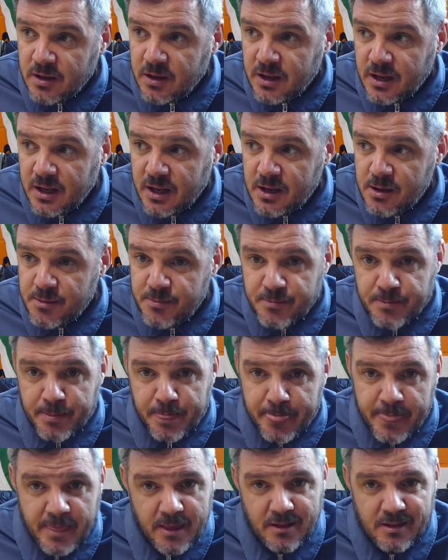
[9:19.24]

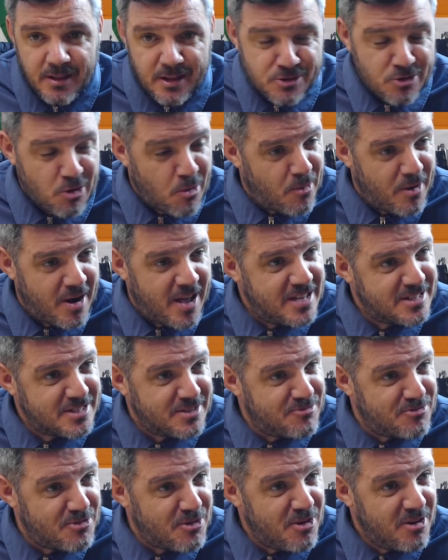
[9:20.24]
That's all we're
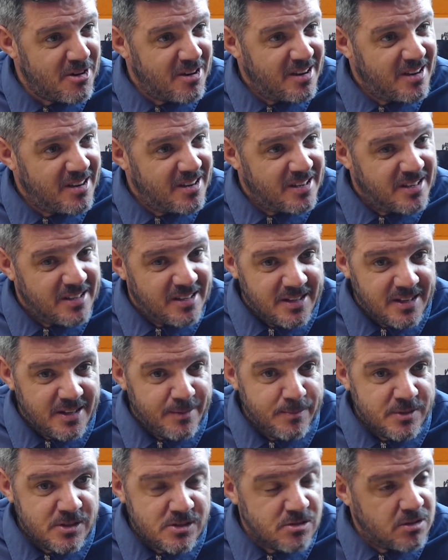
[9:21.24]
asking for.
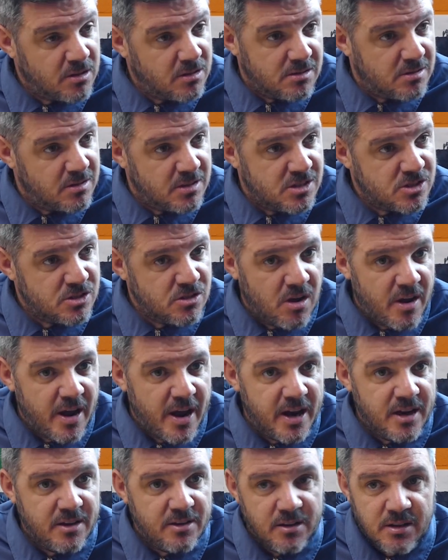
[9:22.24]
It's not
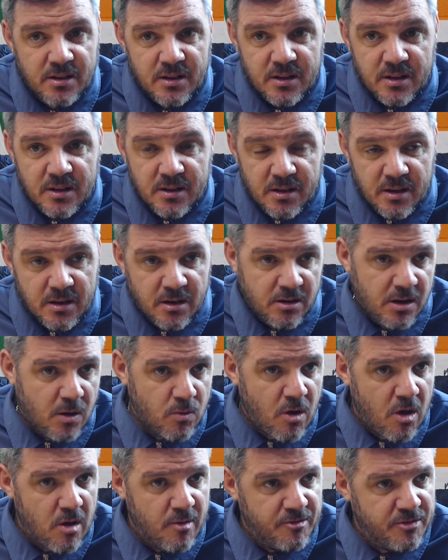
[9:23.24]
hard. And I know
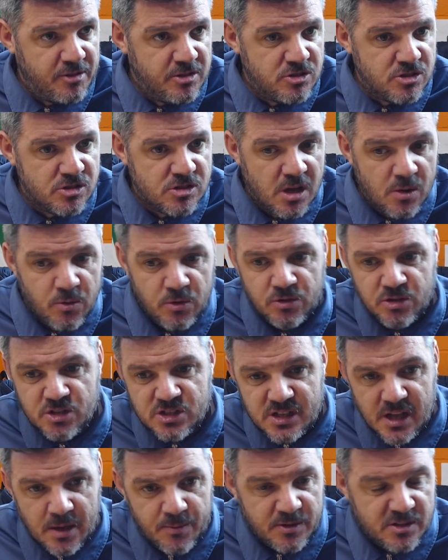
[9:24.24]
confidence is low. I
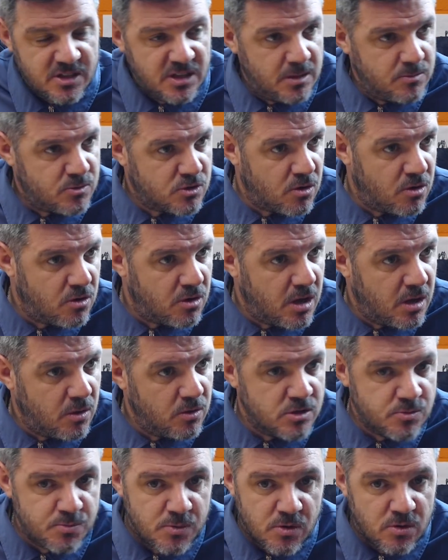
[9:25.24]
understand when teams score
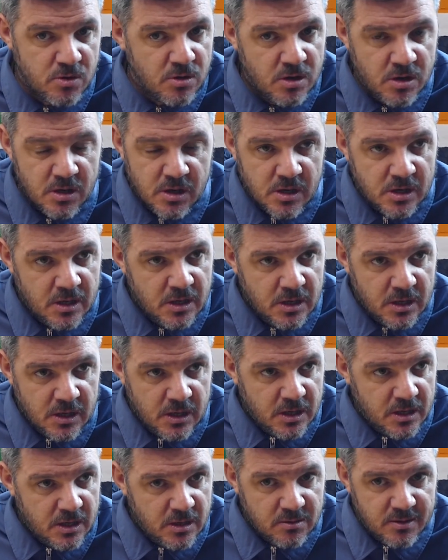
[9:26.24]
goals. But,
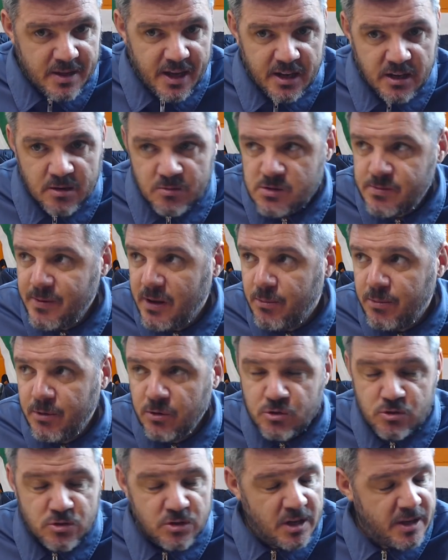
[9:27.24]
you know, Dagenham smelled
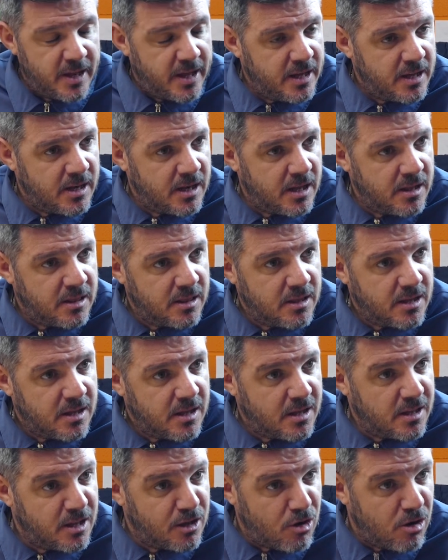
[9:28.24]
blood the other day, and
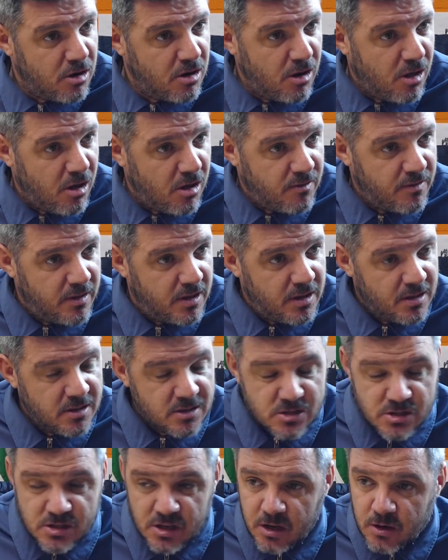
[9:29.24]
they got a lot of it.
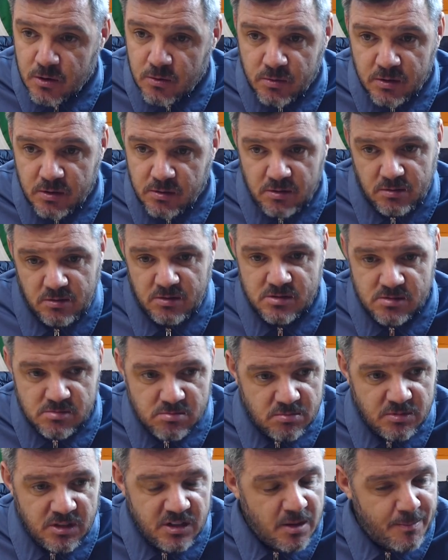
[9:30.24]
So we
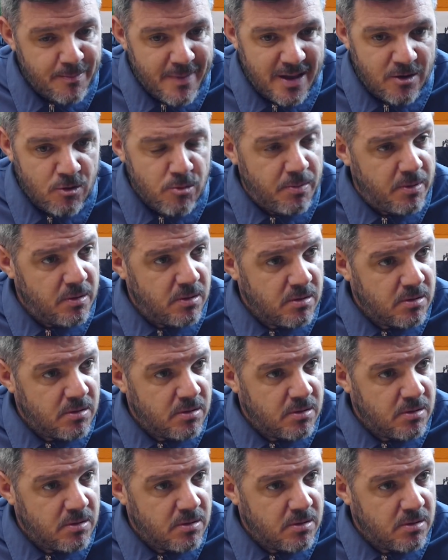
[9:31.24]
need to man up.